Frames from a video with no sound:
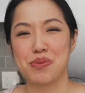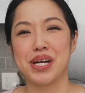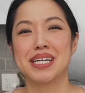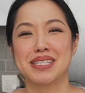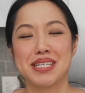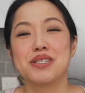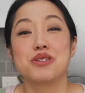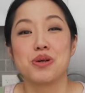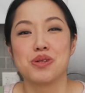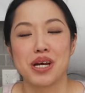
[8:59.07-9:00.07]

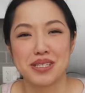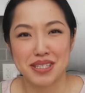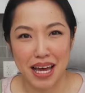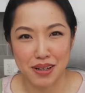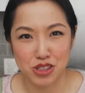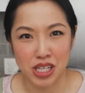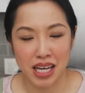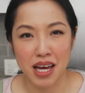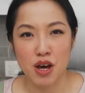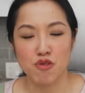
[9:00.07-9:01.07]
is so
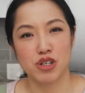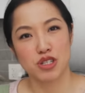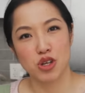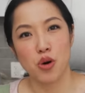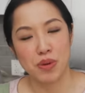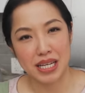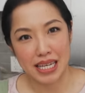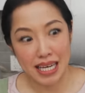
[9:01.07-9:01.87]
nostalgic for so many